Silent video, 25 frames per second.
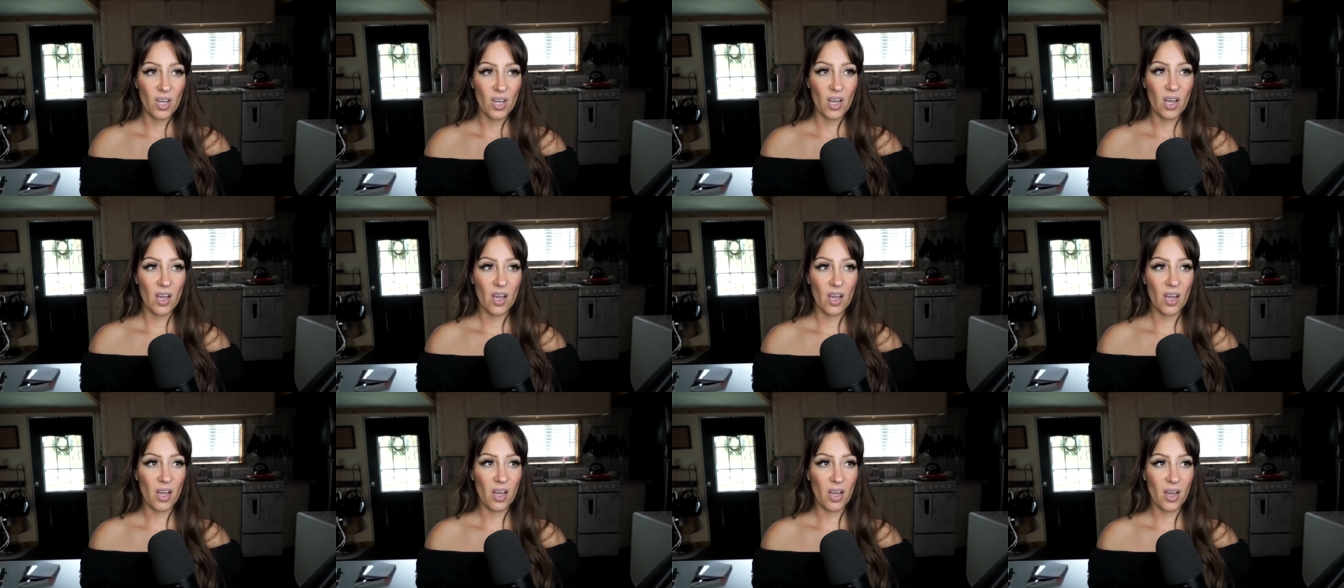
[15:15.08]

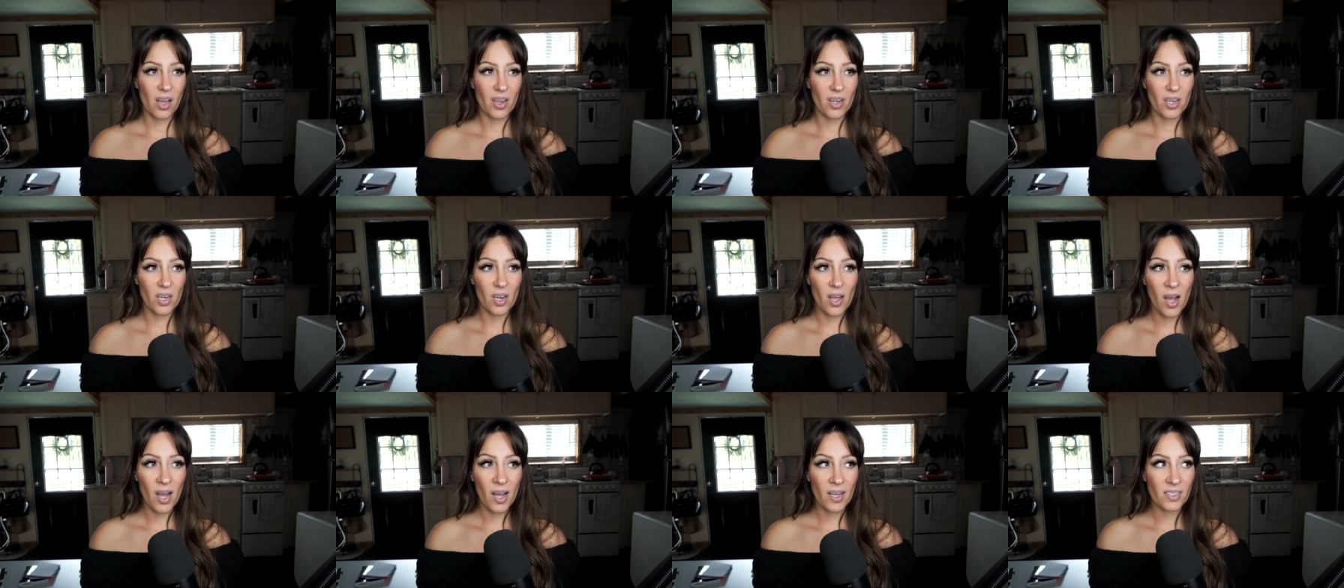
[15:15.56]
uh, a
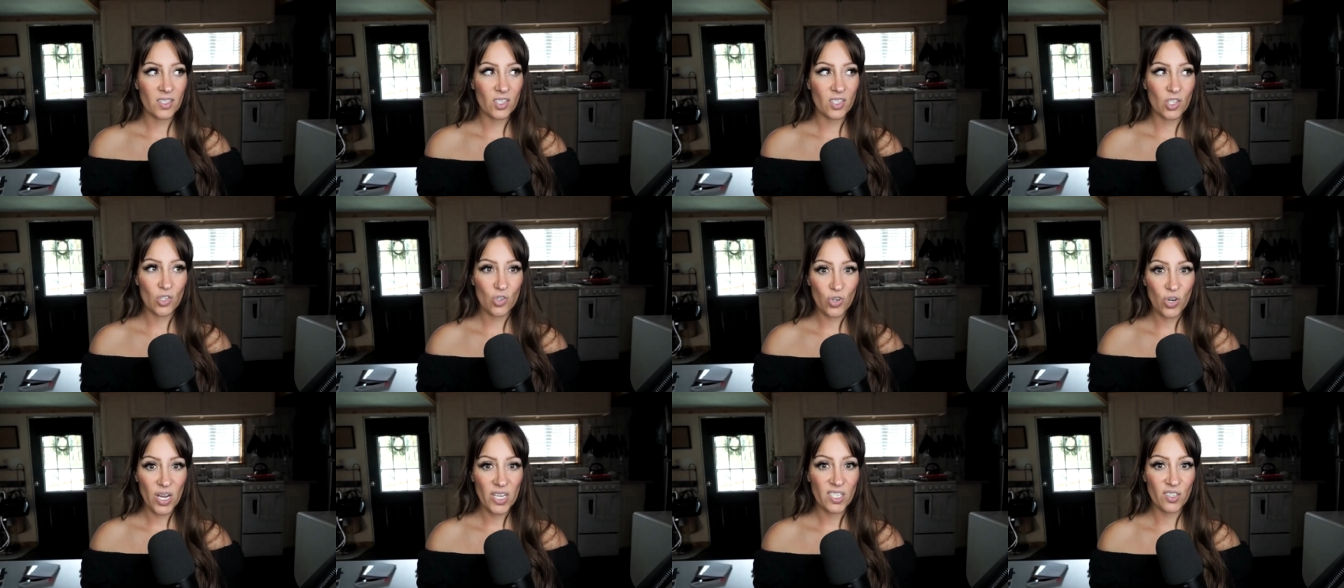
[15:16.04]

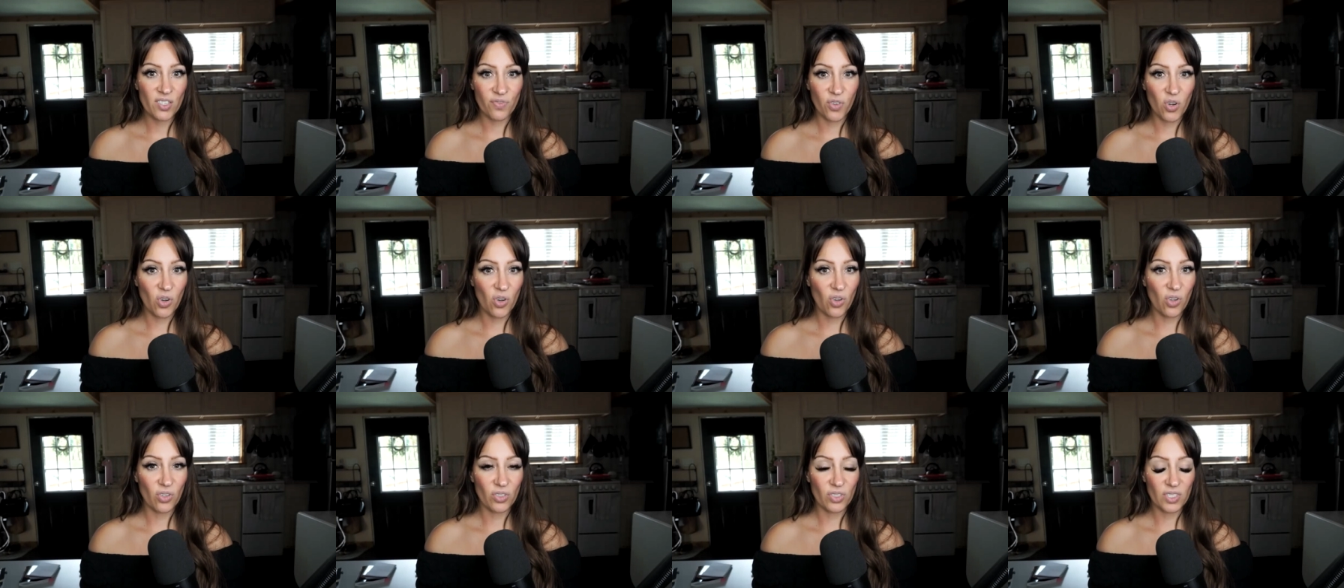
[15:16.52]

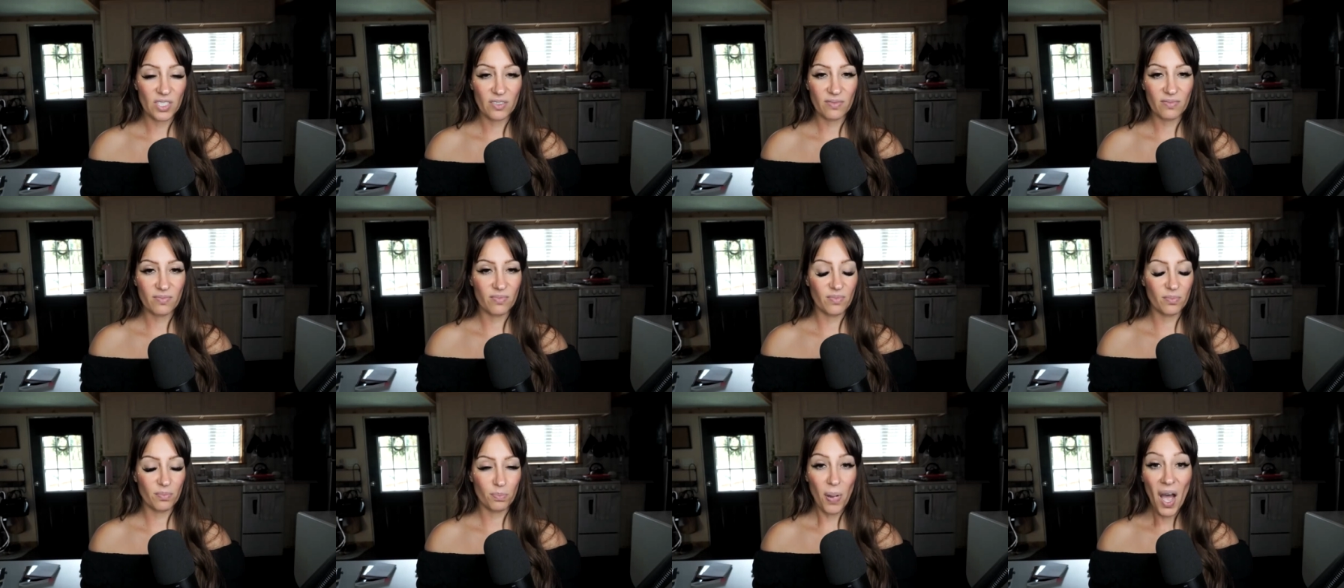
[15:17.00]
non-stressful
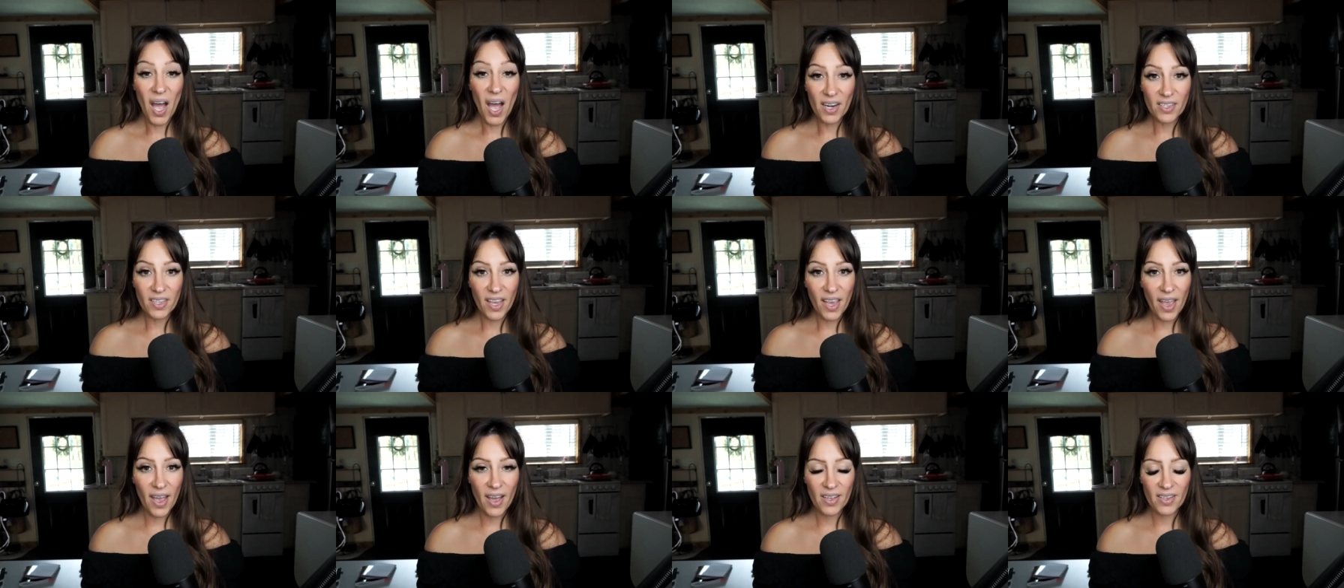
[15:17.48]

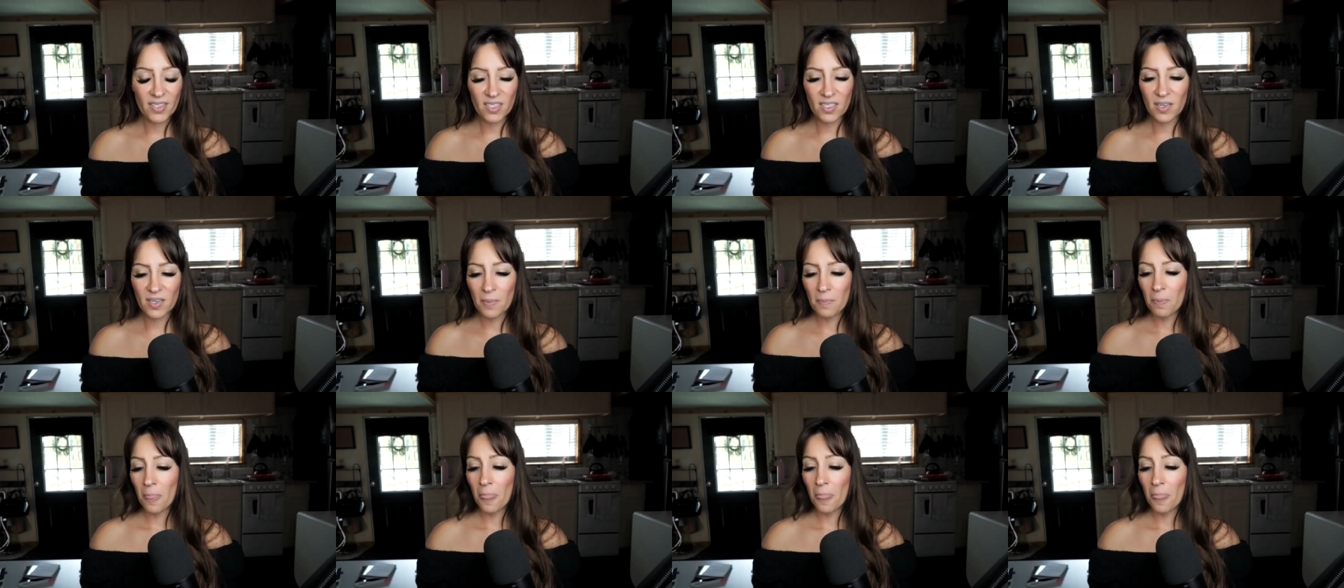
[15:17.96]
podcast.